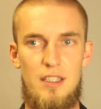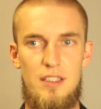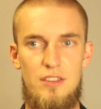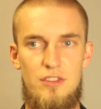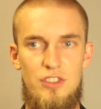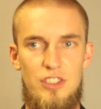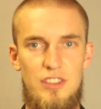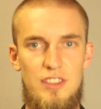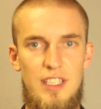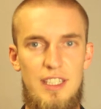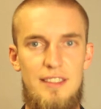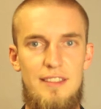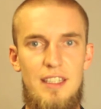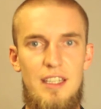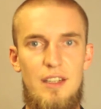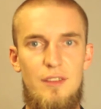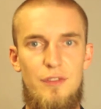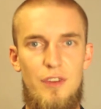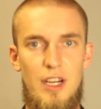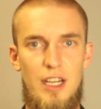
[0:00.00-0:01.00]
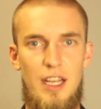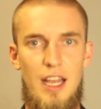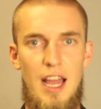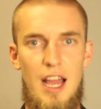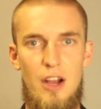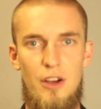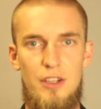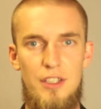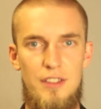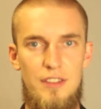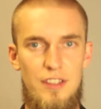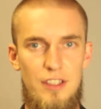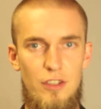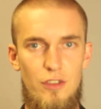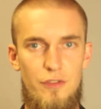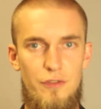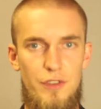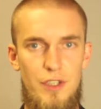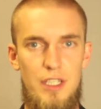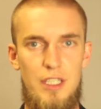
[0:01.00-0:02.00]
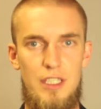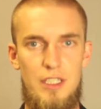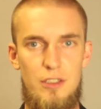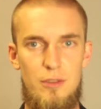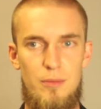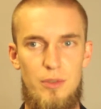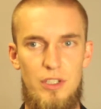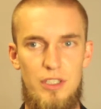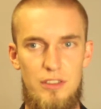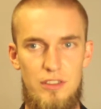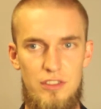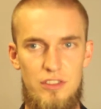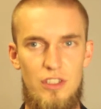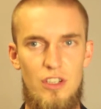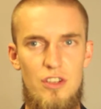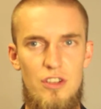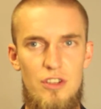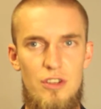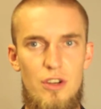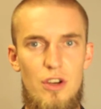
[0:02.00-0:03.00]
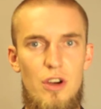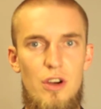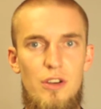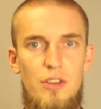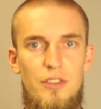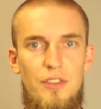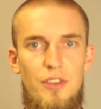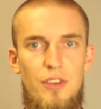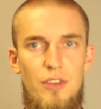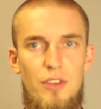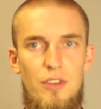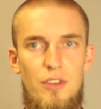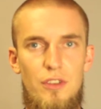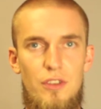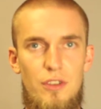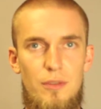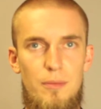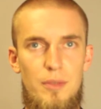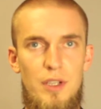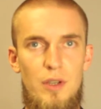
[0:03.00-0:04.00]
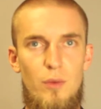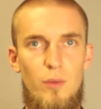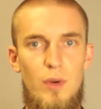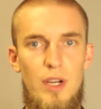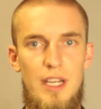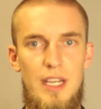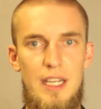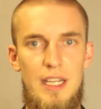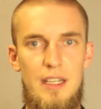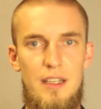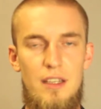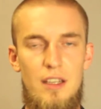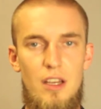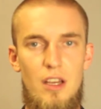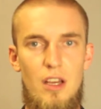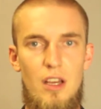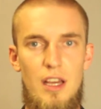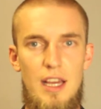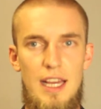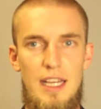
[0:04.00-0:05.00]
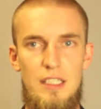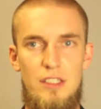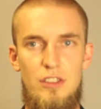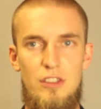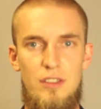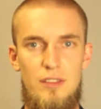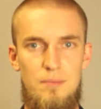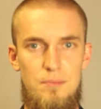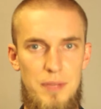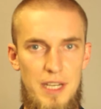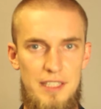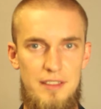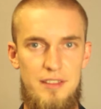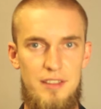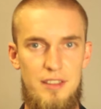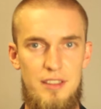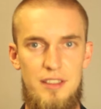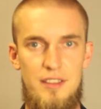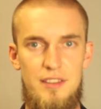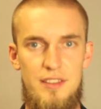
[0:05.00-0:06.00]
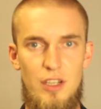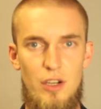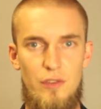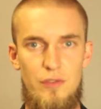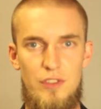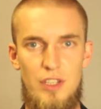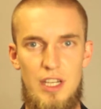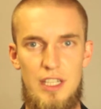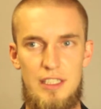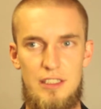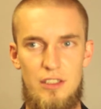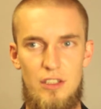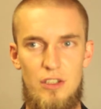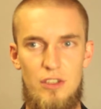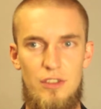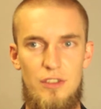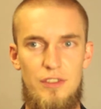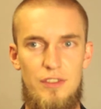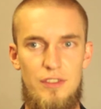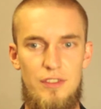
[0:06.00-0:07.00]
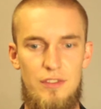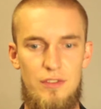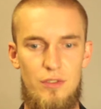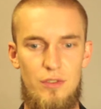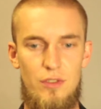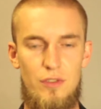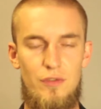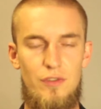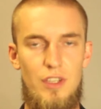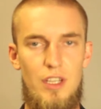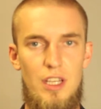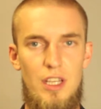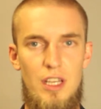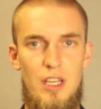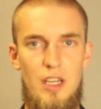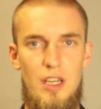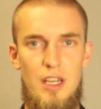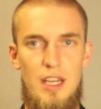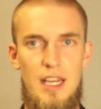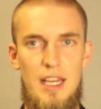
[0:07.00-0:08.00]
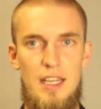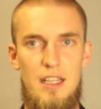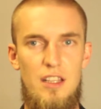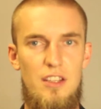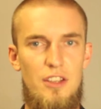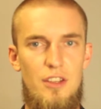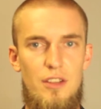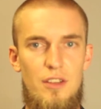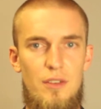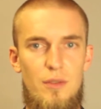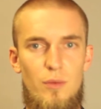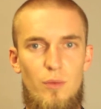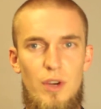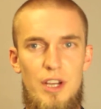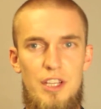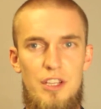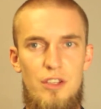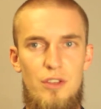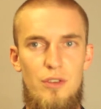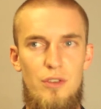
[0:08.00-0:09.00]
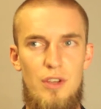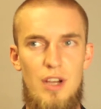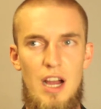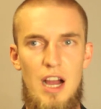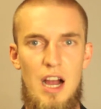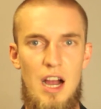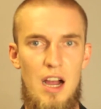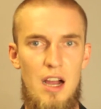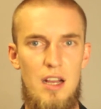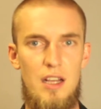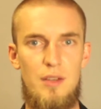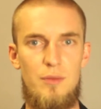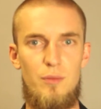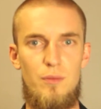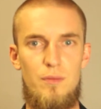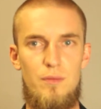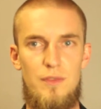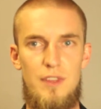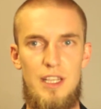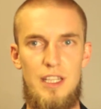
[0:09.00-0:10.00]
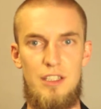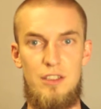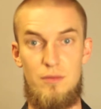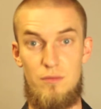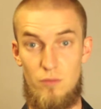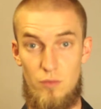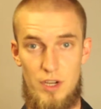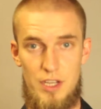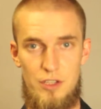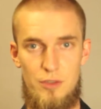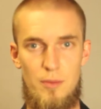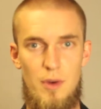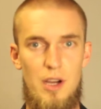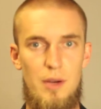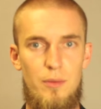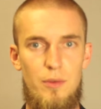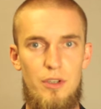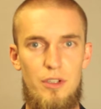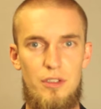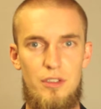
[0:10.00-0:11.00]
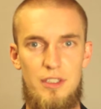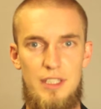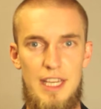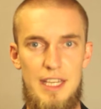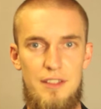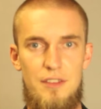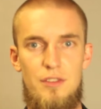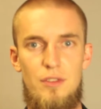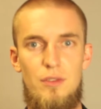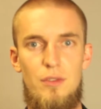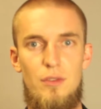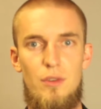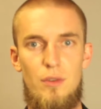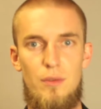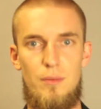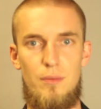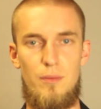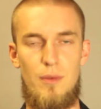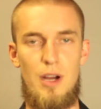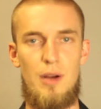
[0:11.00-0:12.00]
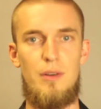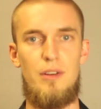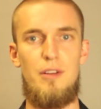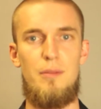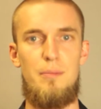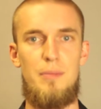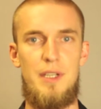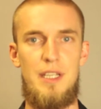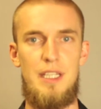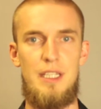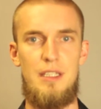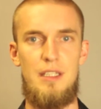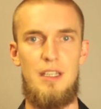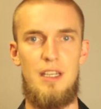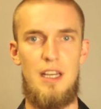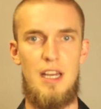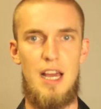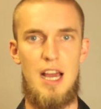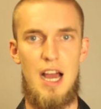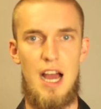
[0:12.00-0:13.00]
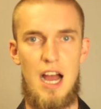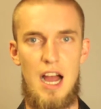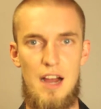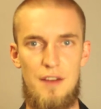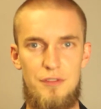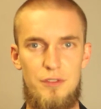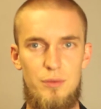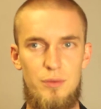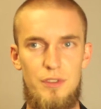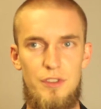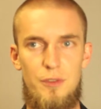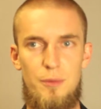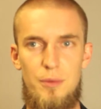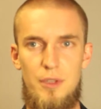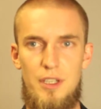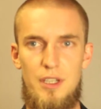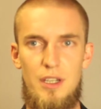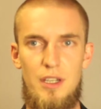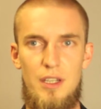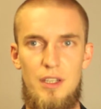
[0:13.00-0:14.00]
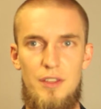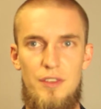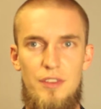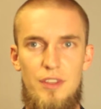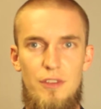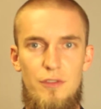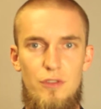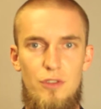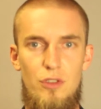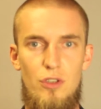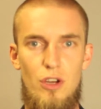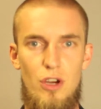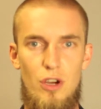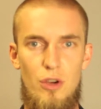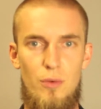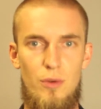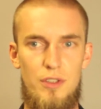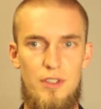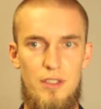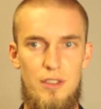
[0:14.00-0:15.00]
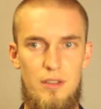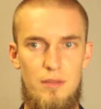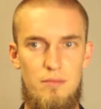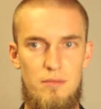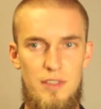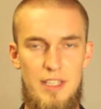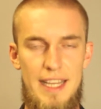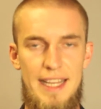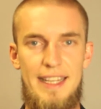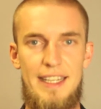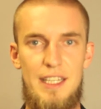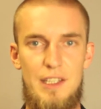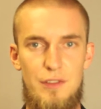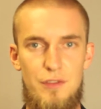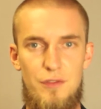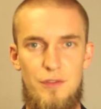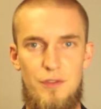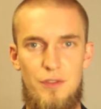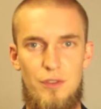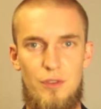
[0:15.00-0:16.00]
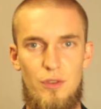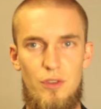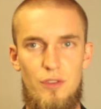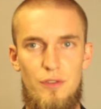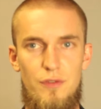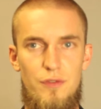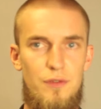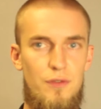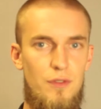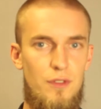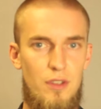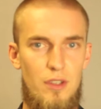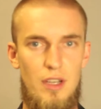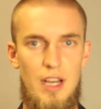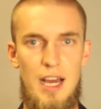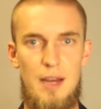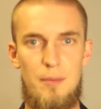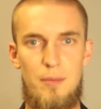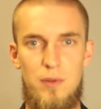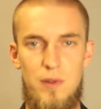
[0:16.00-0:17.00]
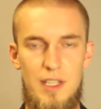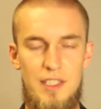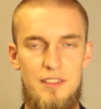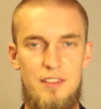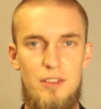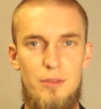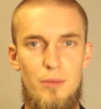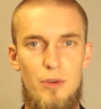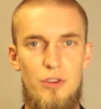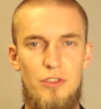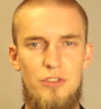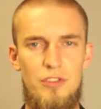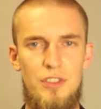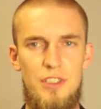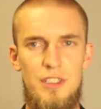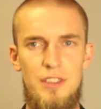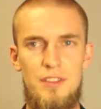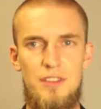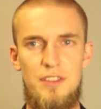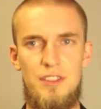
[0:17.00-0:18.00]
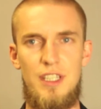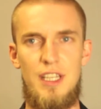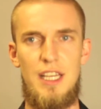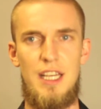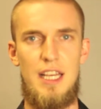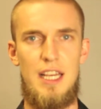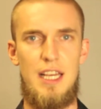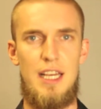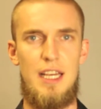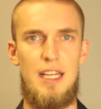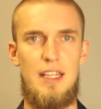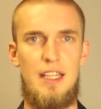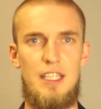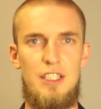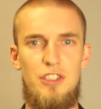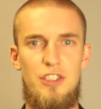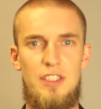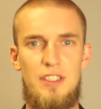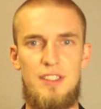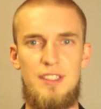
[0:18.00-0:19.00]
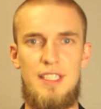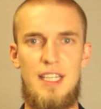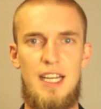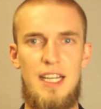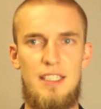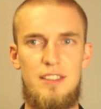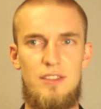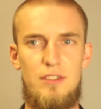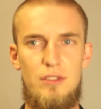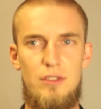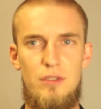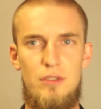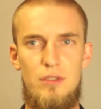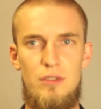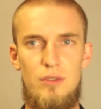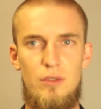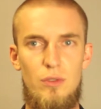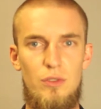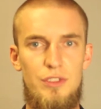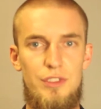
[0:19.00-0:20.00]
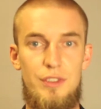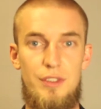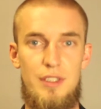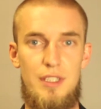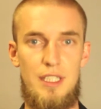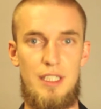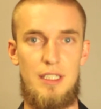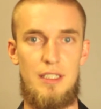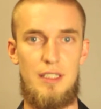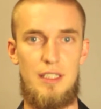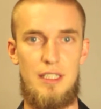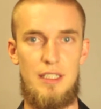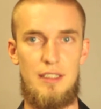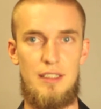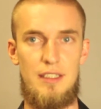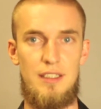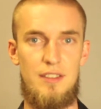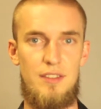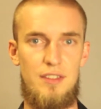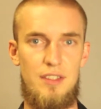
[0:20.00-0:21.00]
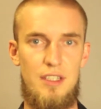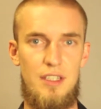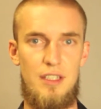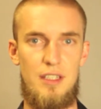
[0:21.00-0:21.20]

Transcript: just identifying how it is that you're feeling in your body, just so you know, so you can be aware, and you can basically self-diagnose the sort of where you are and then where you might want to get to or might want to be afterwards. Because if you know what the negative sort of unpleasant emotion is, then you can start to also think and consider